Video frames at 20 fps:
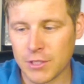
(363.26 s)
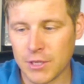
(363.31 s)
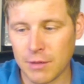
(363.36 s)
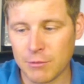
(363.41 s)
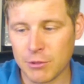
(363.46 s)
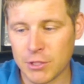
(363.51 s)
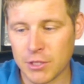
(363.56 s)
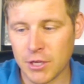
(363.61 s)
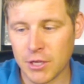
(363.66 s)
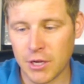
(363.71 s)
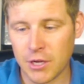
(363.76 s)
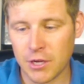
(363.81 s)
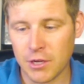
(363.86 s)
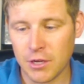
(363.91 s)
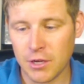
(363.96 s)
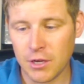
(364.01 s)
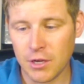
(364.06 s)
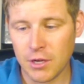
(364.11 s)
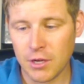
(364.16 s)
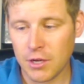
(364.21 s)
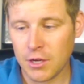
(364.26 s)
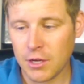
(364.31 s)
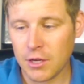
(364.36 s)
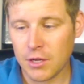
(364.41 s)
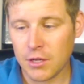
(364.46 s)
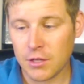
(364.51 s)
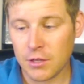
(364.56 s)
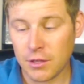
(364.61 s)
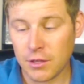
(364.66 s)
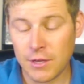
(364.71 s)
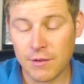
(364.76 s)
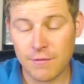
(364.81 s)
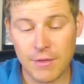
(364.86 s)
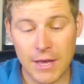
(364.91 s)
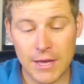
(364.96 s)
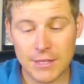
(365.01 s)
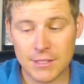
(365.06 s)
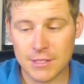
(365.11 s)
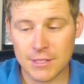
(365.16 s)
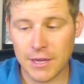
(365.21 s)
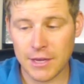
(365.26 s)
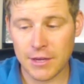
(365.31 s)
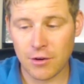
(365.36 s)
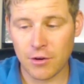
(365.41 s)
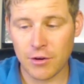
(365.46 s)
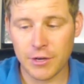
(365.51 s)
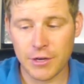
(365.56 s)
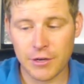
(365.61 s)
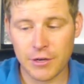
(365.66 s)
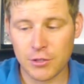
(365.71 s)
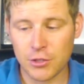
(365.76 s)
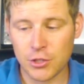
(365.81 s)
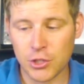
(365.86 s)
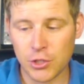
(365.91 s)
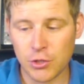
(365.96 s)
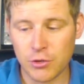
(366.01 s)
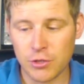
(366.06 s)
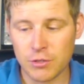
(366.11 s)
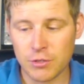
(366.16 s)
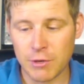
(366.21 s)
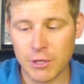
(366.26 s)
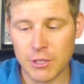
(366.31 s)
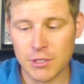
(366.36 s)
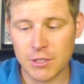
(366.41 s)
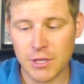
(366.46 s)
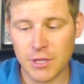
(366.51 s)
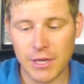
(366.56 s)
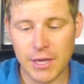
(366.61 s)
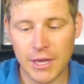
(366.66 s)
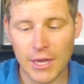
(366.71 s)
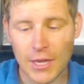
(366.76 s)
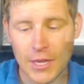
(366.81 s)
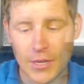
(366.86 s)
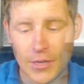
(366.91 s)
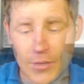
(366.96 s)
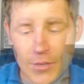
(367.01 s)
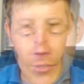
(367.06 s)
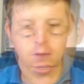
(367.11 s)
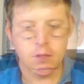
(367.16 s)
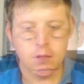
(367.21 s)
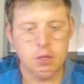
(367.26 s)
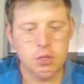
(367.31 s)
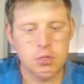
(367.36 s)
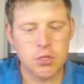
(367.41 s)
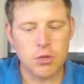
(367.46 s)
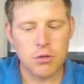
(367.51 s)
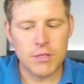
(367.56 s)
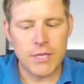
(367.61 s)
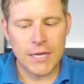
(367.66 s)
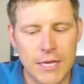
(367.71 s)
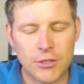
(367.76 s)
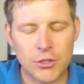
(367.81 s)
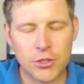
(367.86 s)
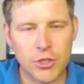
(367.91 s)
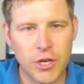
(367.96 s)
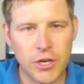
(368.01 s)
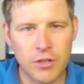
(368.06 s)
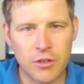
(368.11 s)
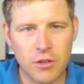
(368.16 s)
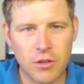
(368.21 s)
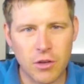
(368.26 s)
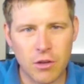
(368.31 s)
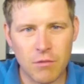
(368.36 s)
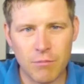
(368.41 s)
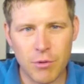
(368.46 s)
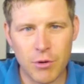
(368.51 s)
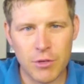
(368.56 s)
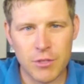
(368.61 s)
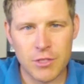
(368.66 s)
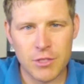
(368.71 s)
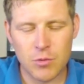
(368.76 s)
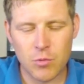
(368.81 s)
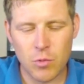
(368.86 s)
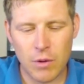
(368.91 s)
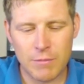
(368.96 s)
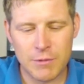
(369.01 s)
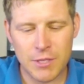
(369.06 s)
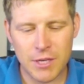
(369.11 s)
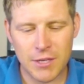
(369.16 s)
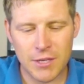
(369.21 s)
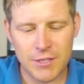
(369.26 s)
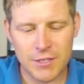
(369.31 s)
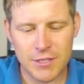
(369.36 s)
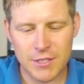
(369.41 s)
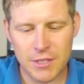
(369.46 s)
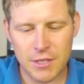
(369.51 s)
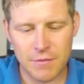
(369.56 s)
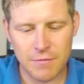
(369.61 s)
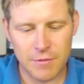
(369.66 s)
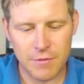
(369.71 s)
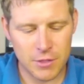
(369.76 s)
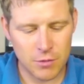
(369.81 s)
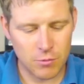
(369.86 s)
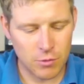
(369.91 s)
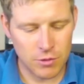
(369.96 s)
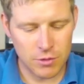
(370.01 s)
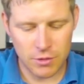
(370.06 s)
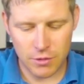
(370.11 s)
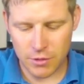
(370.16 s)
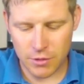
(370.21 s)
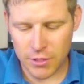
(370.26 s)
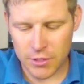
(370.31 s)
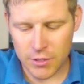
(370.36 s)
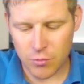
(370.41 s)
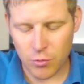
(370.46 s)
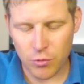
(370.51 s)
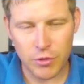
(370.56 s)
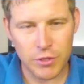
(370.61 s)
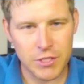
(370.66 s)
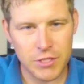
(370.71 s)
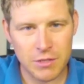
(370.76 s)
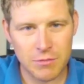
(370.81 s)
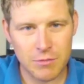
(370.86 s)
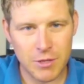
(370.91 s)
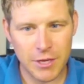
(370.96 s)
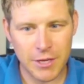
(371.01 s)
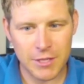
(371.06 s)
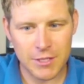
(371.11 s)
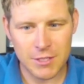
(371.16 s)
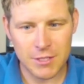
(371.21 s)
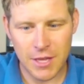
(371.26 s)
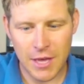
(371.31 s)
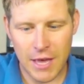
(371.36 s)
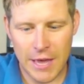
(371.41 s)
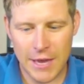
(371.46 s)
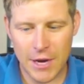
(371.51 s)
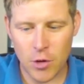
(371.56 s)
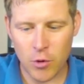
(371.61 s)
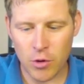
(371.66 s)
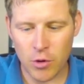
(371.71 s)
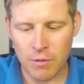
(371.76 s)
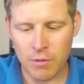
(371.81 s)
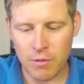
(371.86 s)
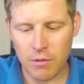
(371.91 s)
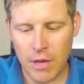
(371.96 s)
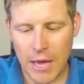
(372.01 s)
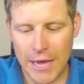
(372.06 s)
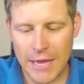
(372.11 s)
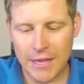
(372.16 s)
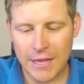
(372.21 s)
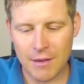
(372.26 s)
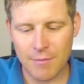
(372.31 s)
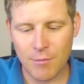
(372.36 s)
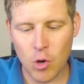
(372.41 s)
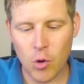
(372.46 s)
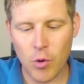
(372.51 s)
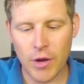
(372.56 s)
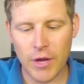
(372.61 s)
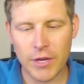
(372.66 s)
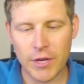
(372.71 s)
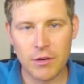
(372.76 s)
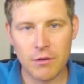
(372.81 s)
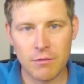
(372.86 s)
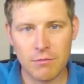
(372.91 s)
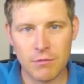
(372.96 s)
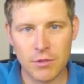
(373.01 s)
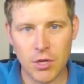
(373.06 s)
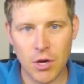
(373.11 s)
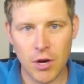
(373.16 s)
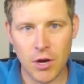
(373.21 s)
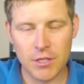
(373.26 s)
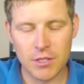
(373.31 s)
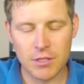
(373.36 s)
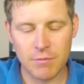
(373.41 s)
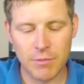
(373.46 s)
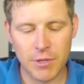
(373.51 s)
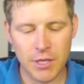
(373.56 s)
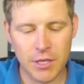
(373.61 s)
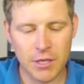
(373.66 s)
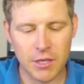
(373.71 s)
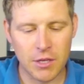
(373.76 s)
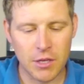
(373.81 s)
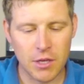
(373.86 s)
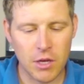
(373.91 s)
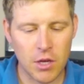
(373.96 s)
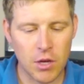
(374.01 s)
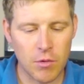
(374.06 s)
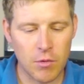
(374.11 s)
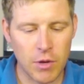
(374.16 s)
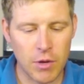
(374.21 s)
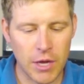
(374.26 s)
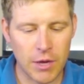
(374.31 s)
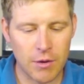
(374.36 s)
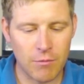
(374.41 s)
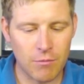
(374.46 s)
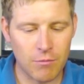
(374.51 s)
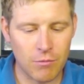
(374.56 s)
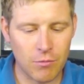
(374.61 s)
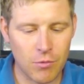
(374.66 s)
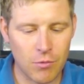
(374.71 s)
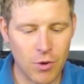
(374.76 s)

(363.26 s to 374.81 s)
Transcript: and I'm just going to leave that sight on here and shoot it as much as I can. So I was actually trying to look on Burris's website to see if this really seems like it's the 8 MOA dot to me, and